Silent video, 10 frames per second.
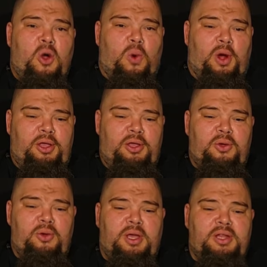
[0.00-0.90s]
where
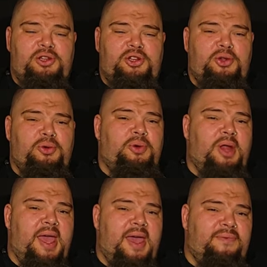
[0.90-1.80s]
you can shoot
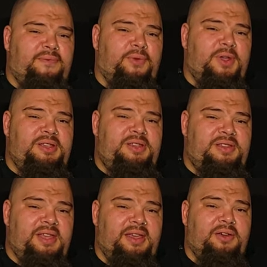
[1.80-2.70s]
every
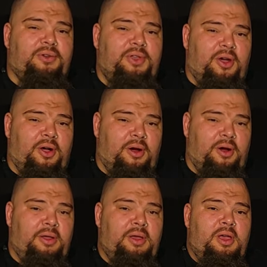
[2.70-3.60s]
single
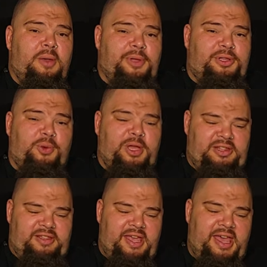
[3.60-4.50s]
yard
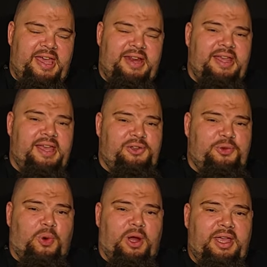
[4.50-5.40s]
between 10 and
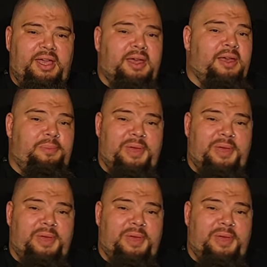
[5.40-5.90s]
20,